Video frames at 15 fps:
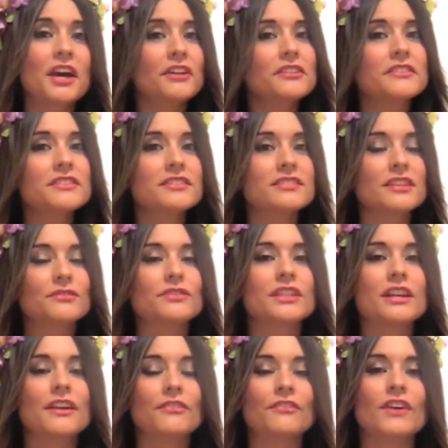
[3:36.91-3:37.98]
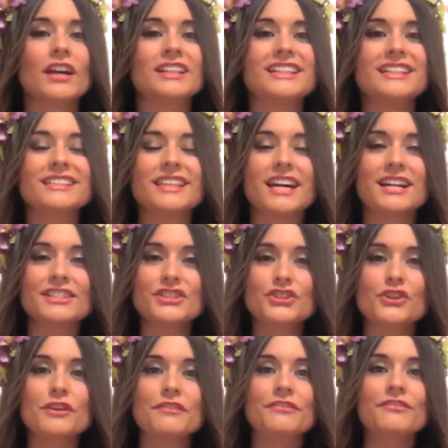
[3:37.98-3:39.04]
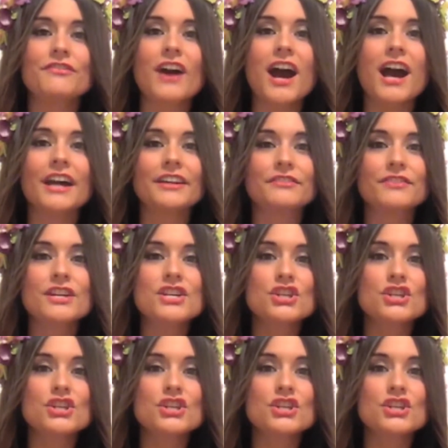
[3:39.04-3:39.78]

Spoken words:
ton of the stuff that I find is under $5.